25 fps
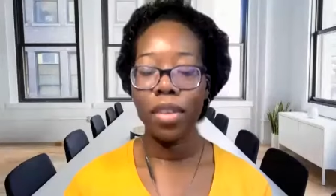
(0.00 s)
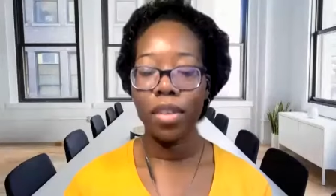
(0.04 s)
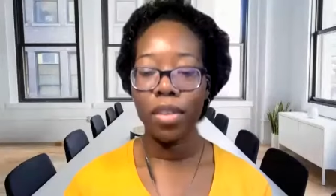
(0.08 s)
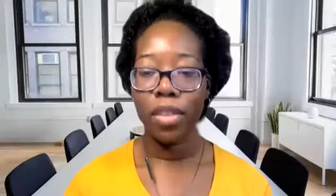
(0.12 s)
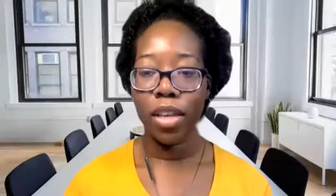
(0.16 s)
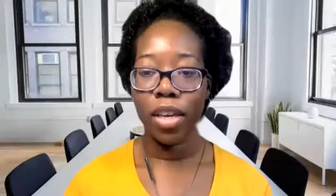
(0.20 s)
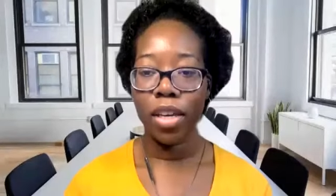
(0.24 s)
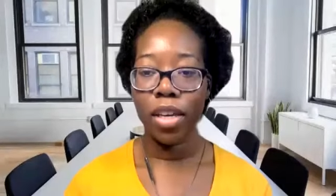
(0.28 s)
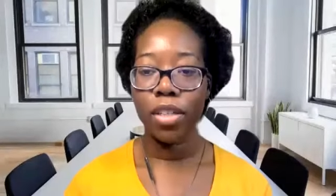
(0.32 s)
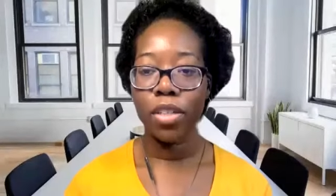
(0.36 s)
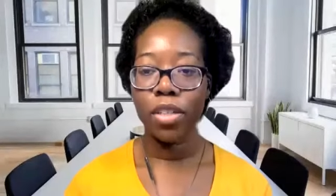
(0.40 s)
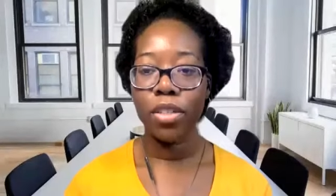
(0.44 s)

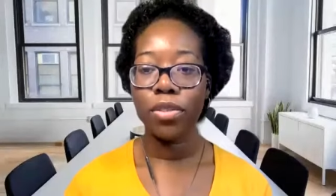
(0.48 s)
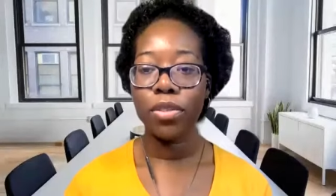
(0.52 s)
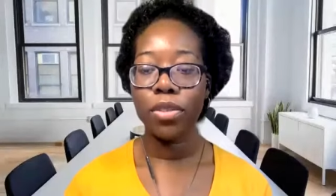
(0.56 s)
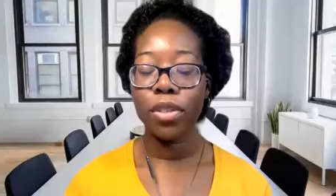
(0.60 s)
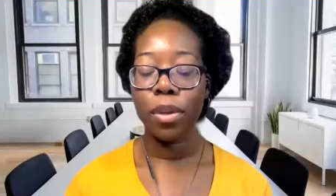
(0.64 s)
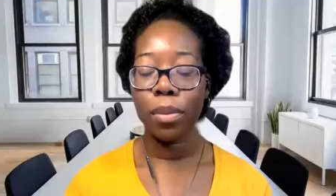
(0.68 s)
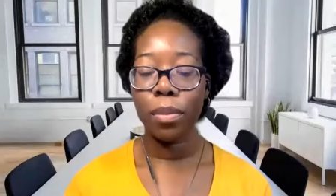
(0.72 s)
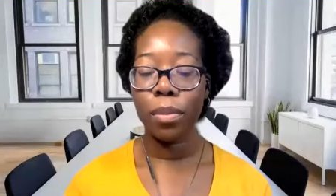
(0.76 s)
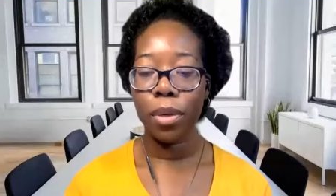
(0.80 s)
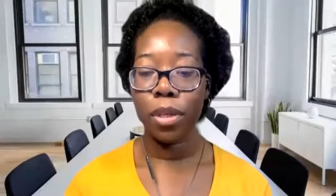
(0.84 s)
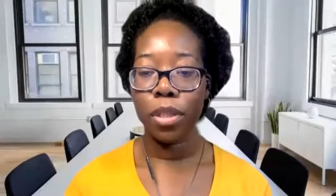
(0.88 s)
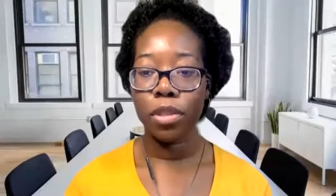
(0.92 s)
Thank you
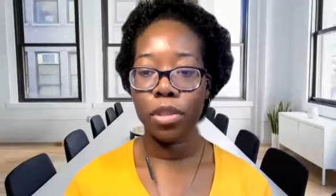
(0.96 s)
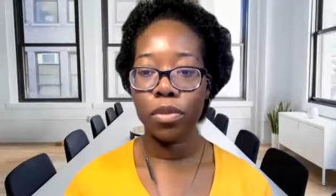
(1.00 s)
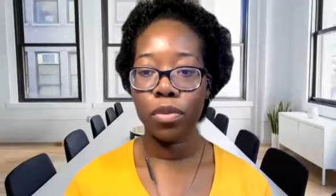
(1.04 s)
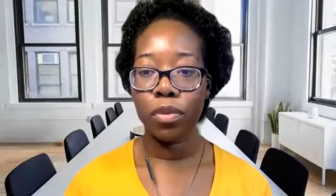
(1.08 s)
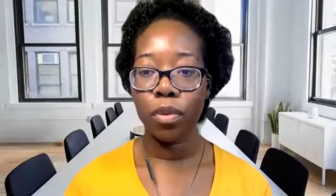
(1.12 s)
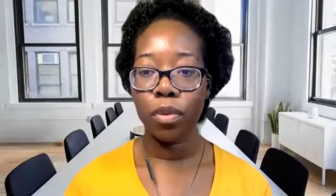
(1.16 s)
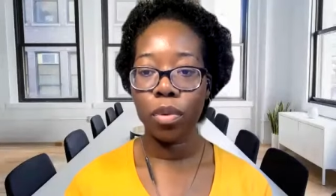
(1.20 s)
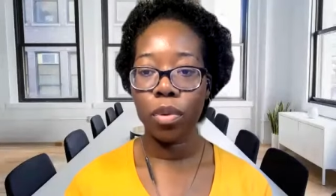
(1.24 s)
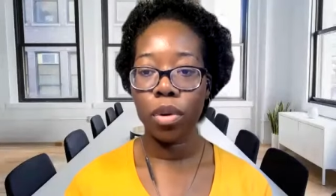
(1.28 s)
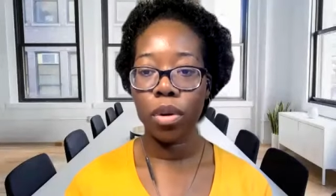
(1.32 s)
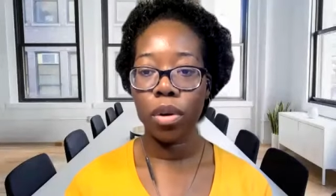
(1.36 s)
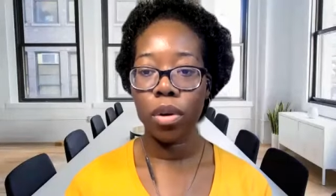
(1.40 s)
so much
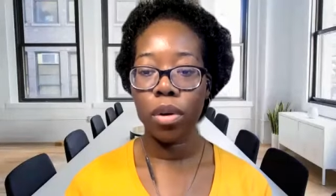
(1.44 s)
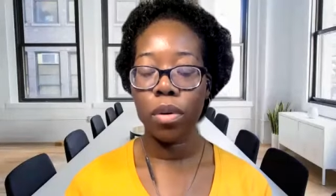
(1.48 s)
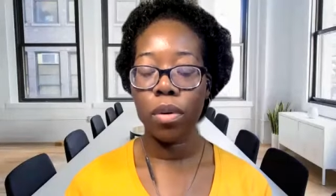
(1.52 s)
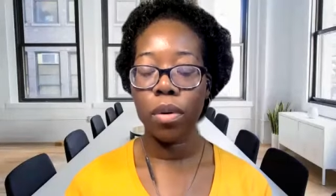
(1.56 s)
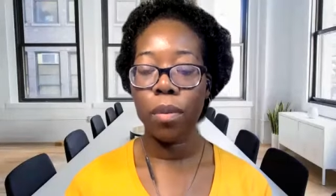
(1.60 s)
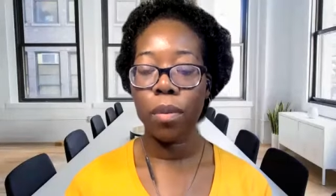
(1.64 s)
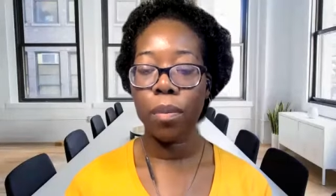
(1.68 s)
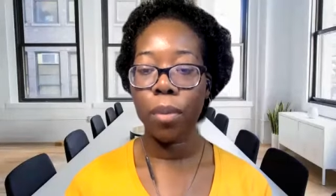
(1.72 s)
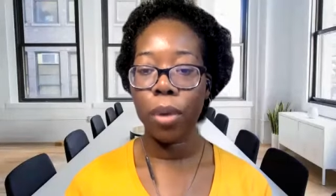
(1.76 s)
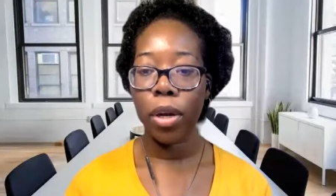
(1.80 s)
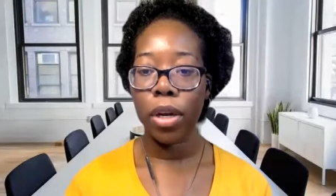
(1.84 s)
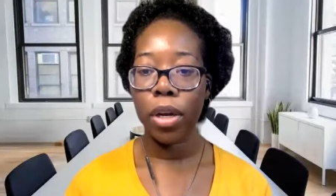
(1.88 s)
for
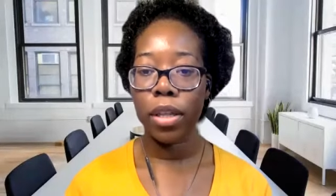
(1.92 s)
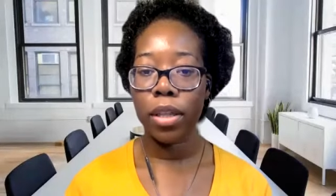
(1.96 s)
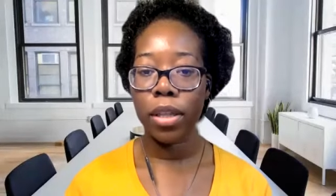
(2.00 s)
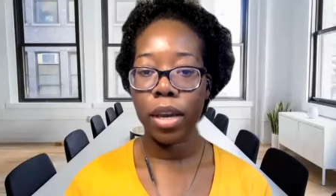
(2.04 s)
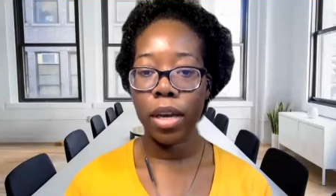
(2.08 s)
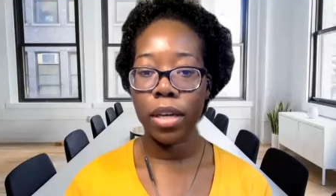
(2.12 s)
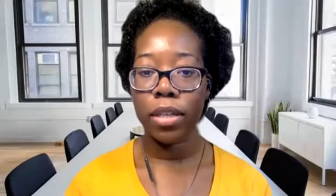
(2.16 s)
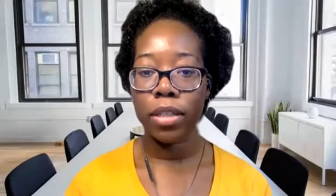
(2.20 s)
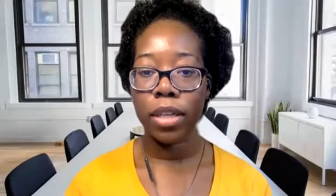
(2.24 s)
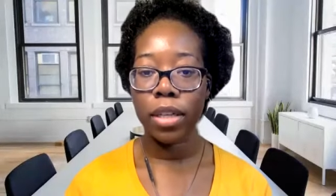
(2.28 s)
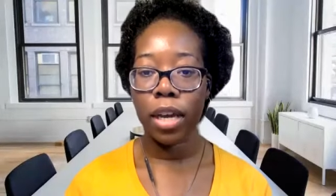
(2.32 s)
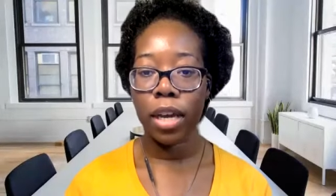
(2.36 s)
breaking
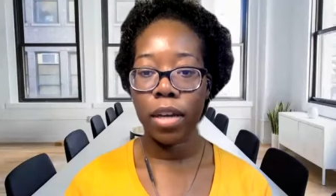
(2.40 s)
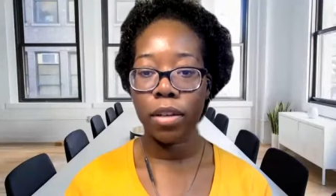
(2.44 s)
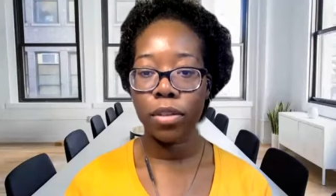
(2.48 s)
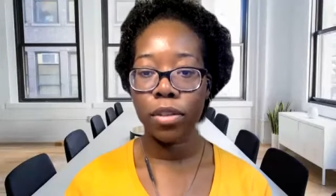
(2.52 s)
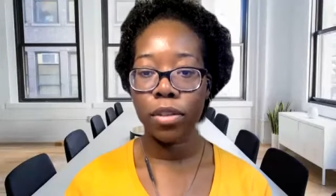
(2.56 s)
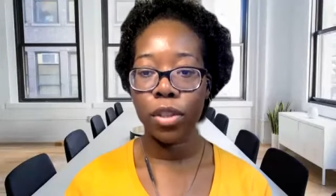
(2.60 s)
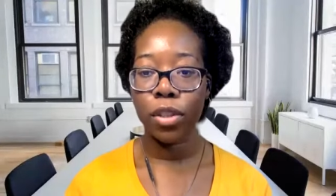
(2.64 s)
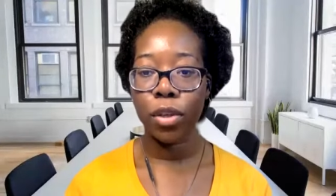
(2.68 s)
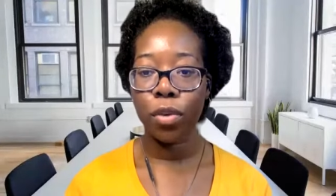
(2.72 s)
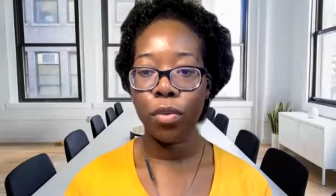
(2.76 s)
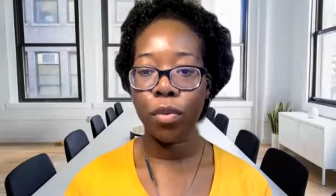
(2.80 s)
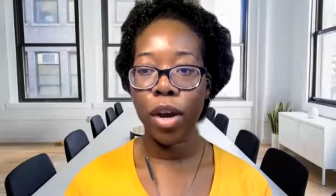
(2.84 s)
that down.
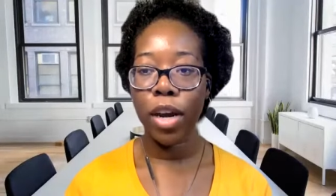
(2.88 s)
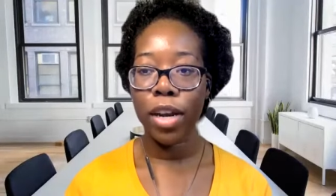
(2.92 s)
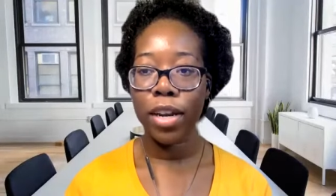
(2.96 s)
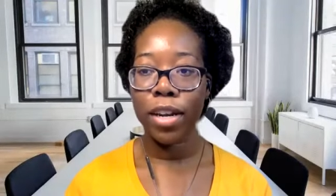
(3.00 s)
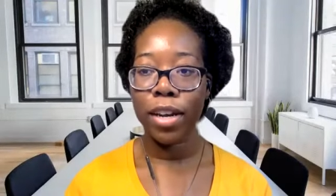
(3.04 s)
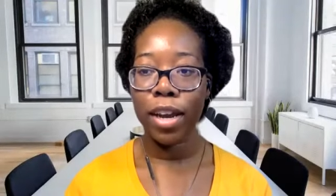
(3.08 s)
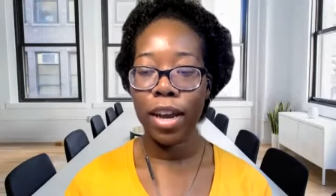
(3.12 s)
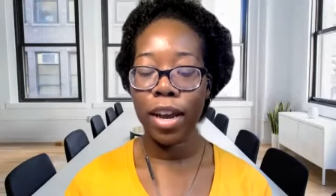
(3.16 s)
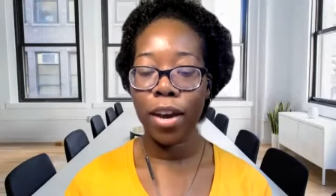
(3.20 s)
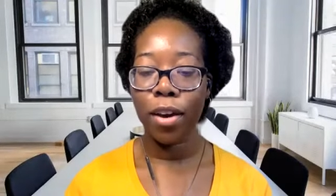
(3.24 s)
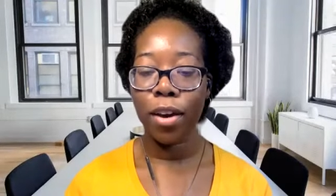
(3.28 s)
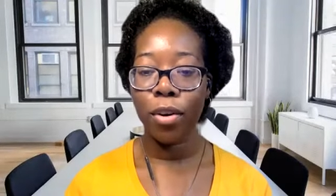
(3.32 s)
So, right
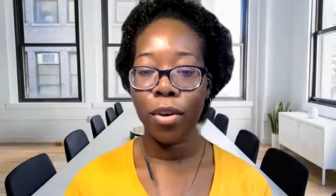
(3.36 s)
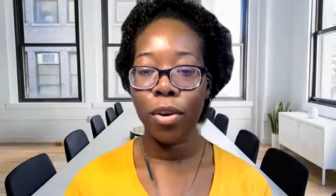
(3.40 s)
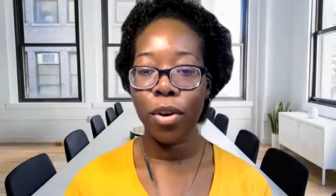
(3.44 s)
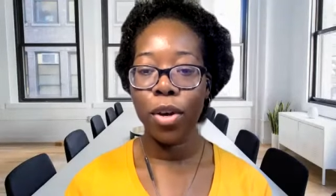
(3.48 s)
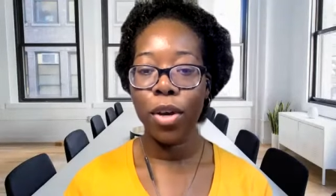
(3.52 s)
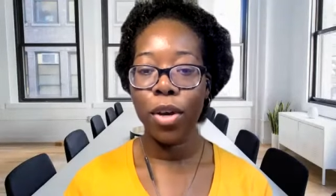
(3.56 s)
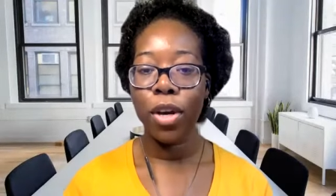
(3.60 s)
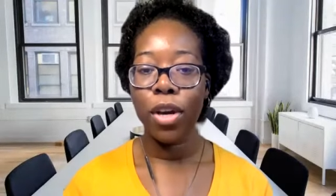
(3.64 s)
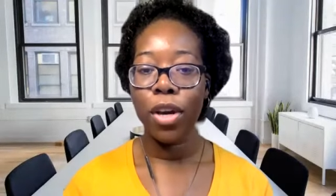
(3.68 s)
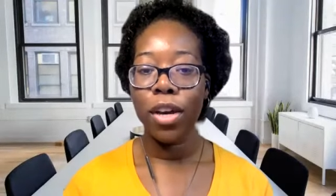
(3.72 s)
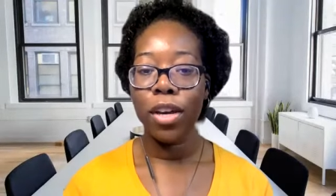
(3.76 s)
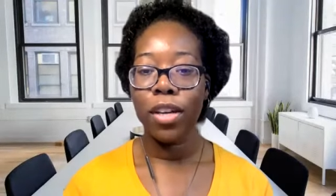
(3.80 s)
now,
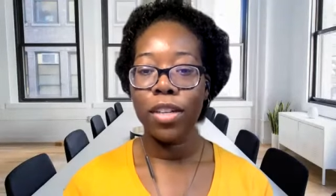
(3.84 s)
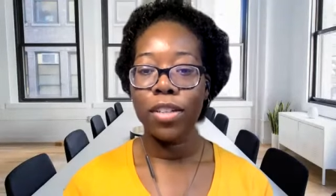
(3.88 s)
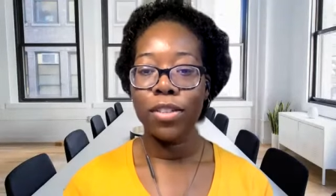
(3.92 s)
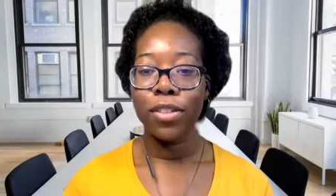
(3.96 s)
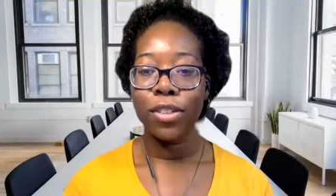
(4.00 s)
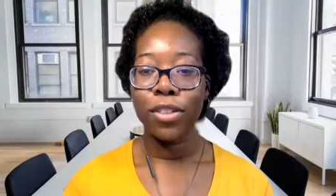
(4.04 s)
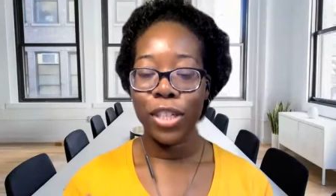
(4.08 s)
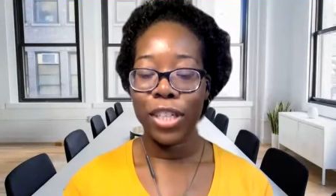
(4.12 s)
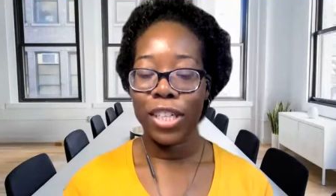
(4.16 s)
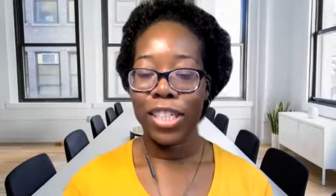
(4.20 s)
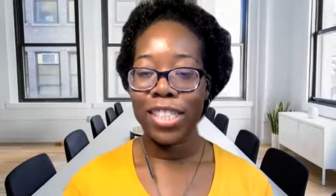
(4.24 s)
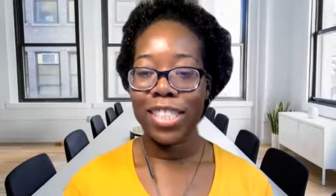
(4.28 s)

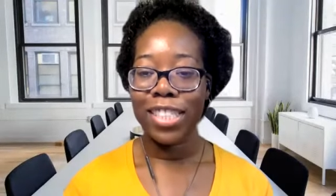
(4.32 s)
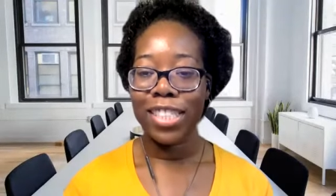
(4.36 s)
you're going to